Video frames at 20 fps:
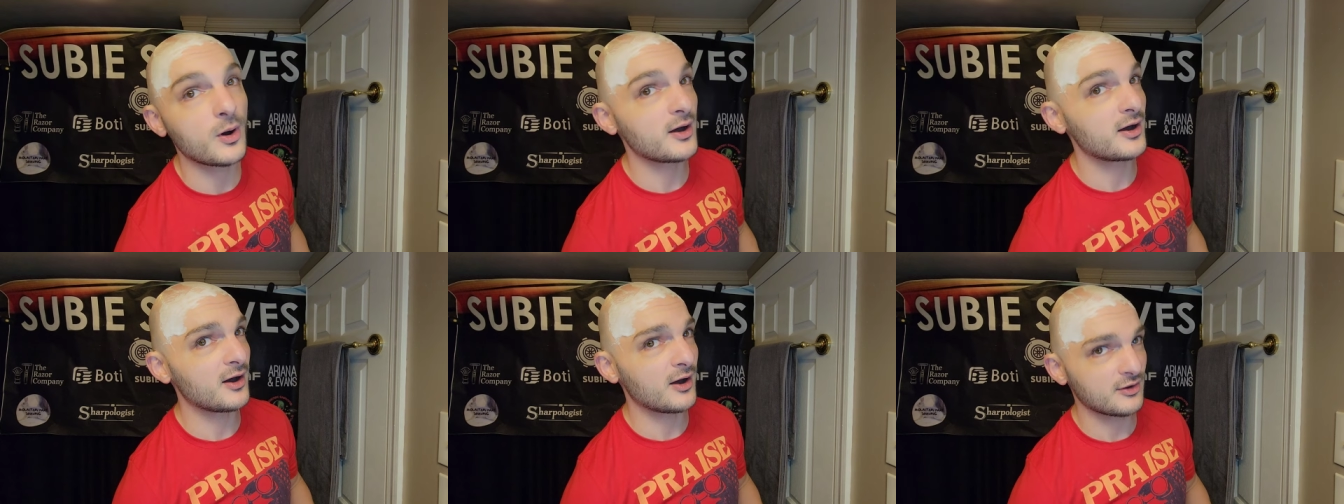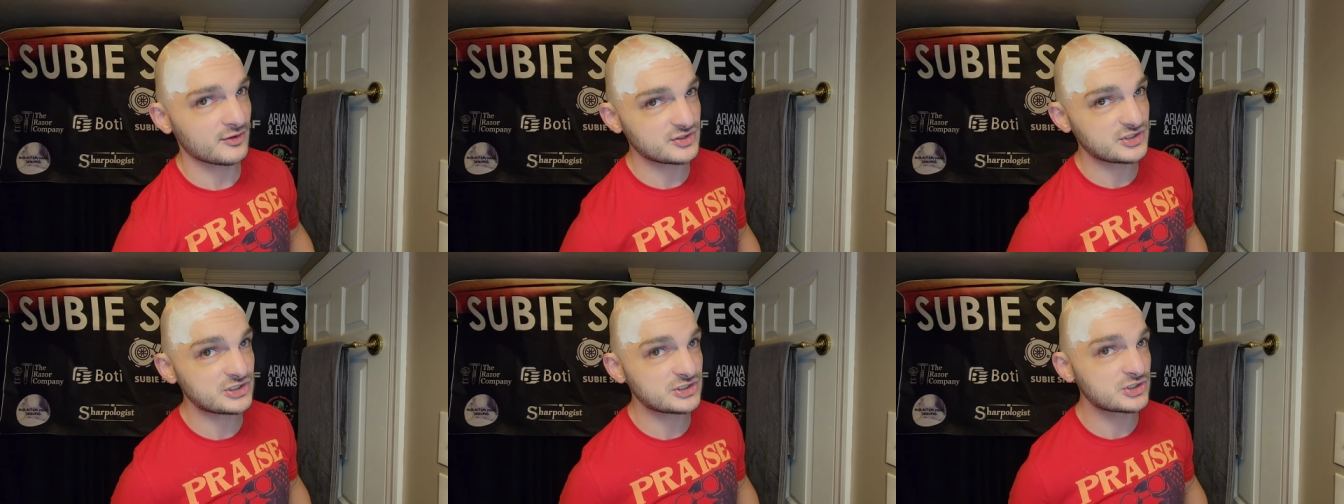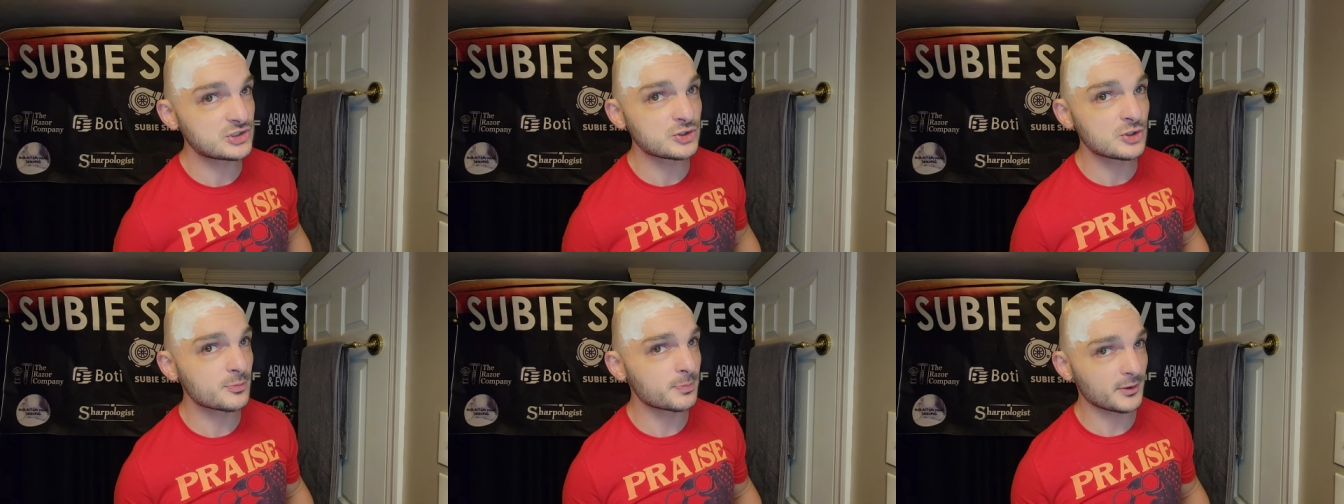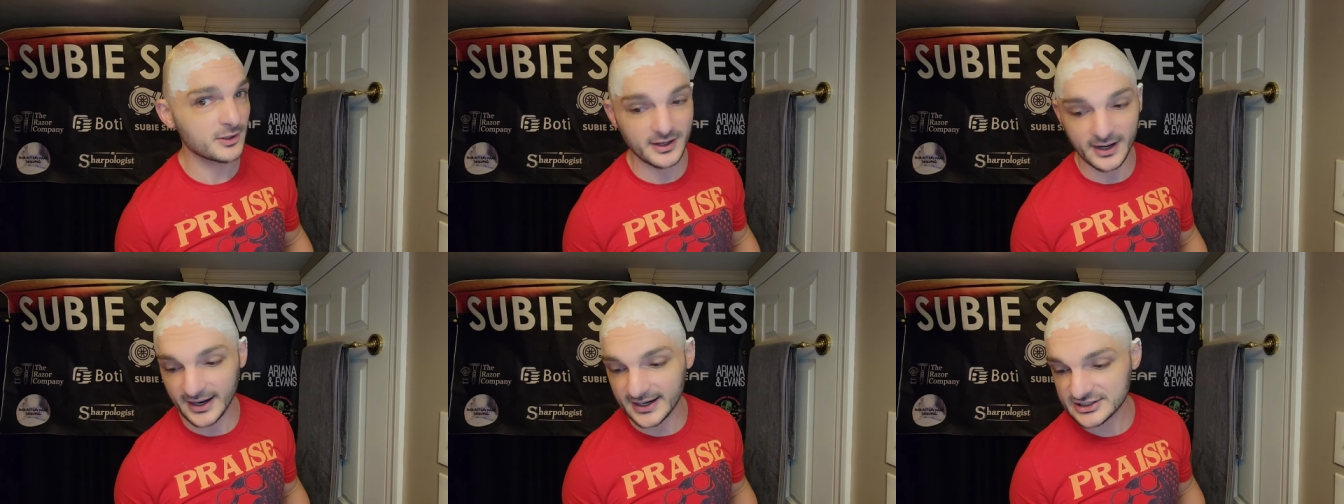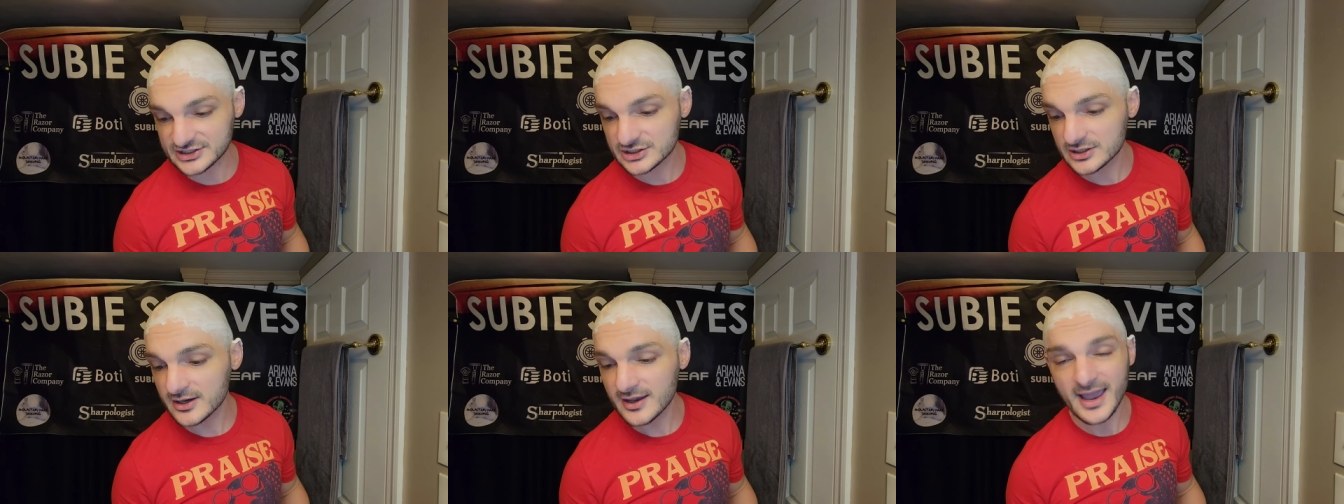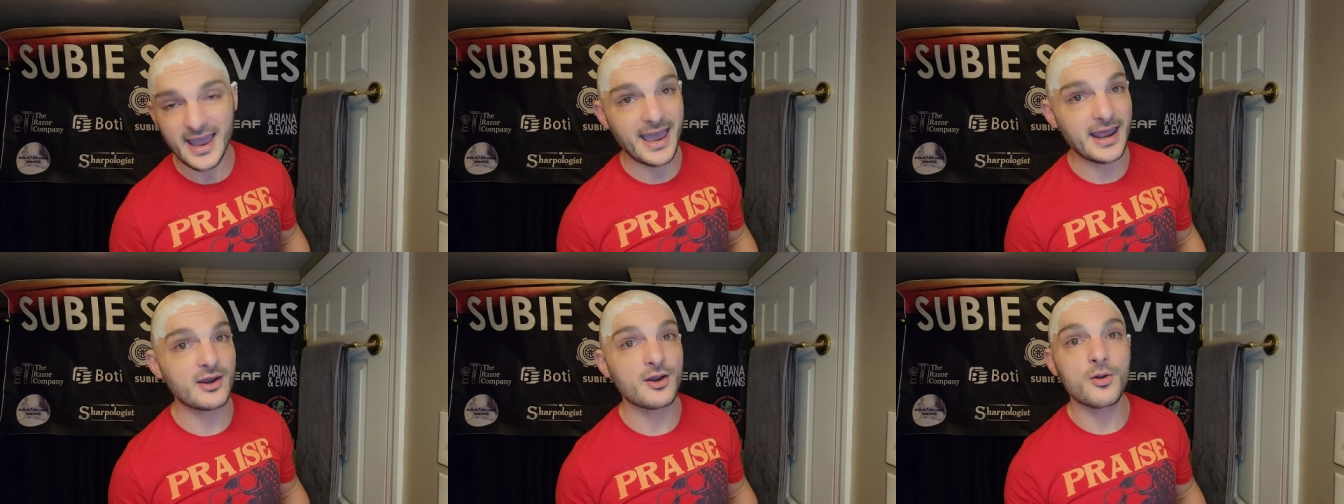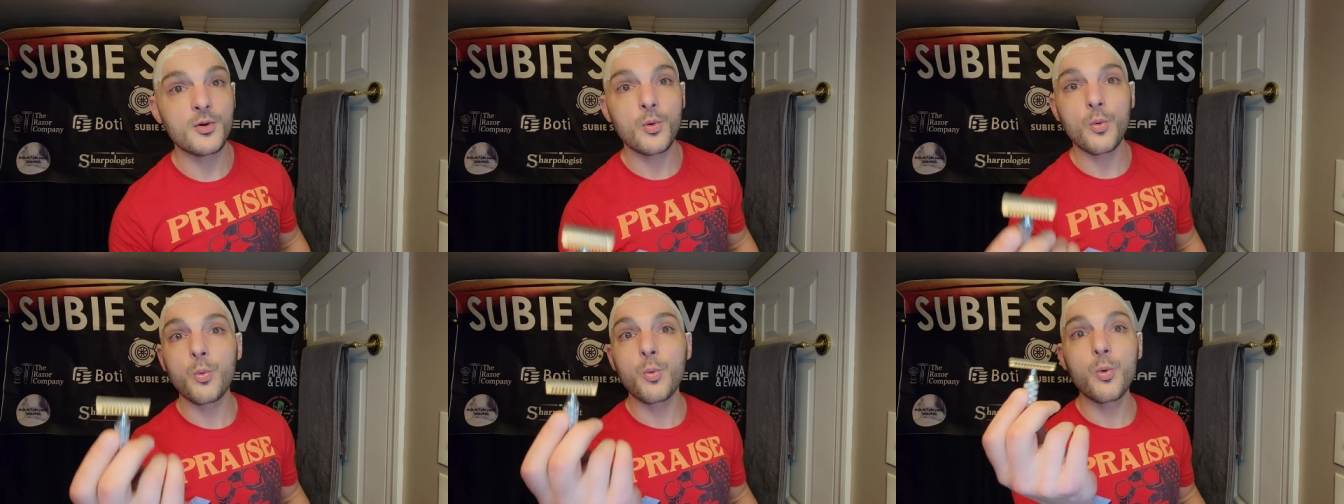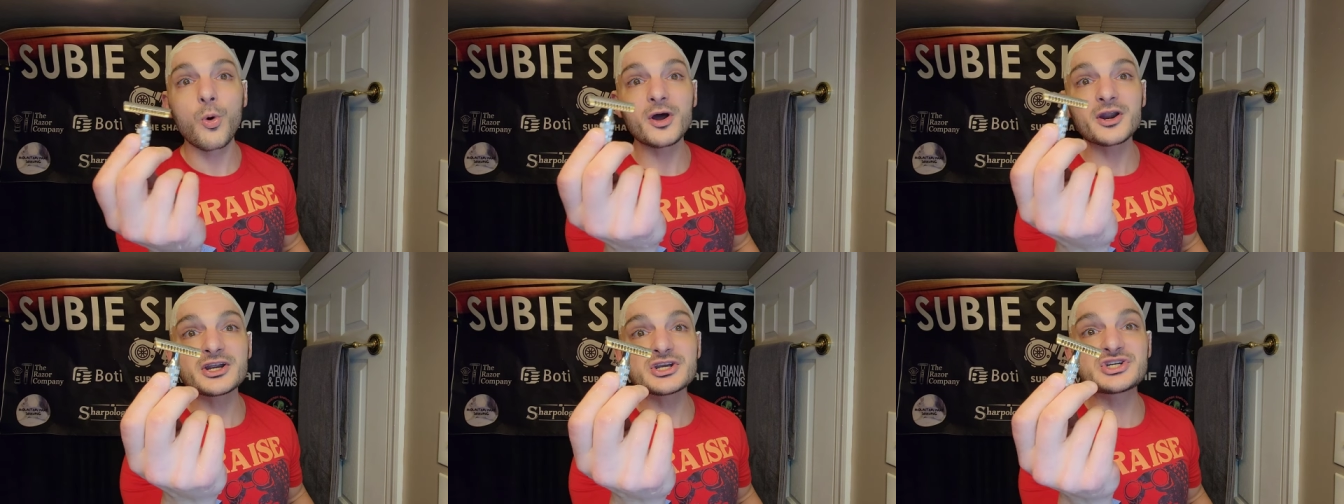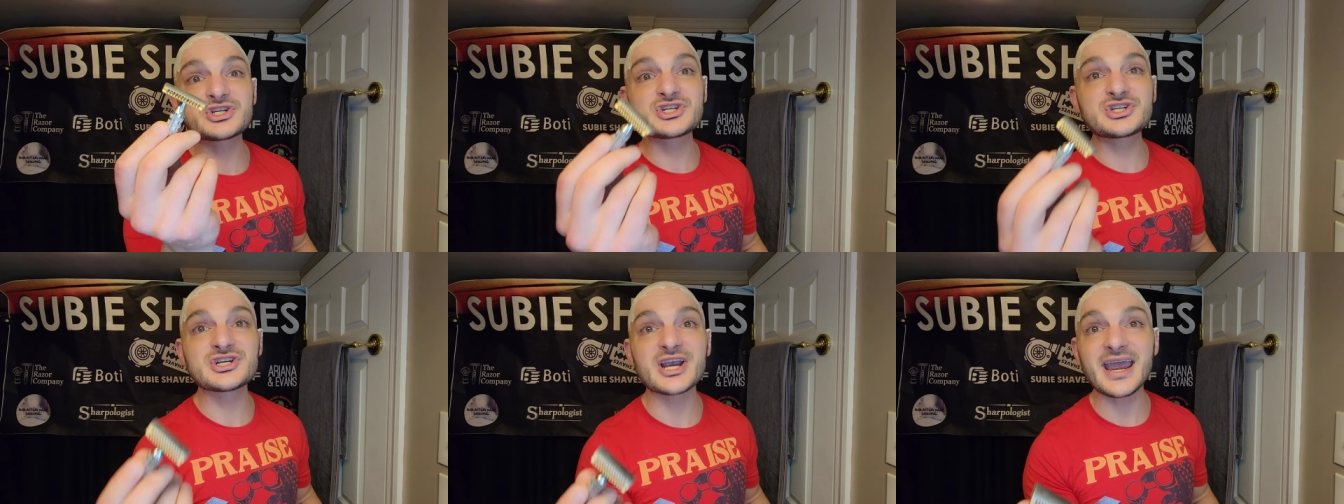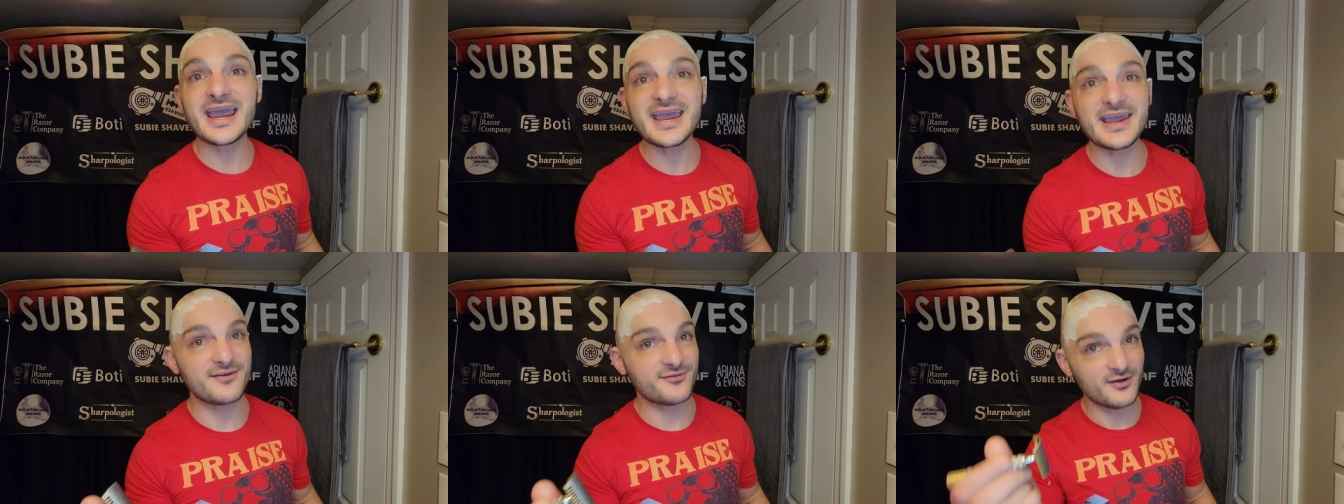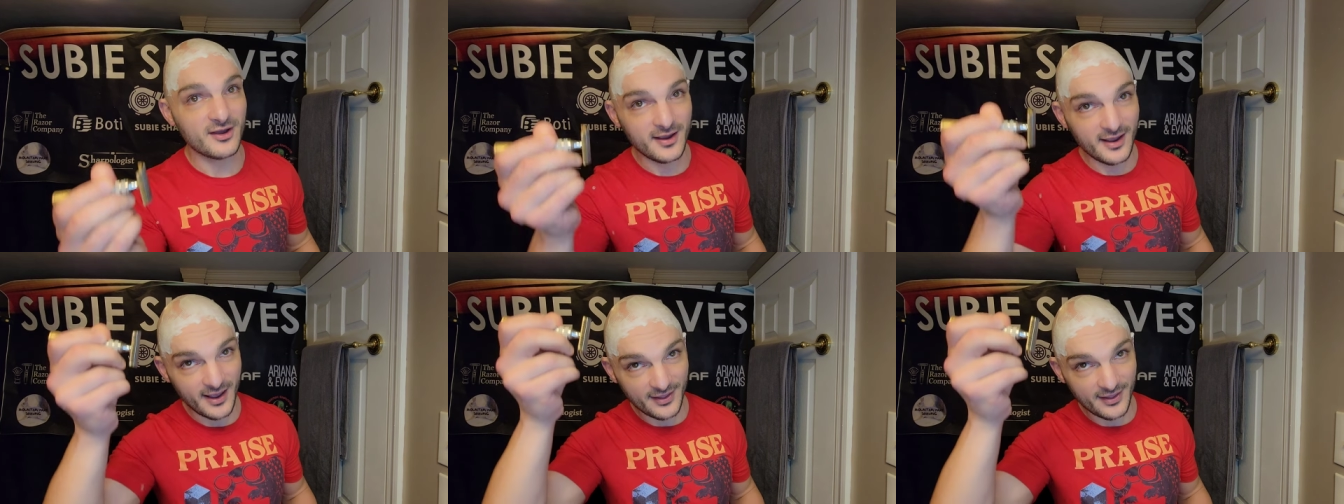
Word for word: Oh, super nice. And what a shave.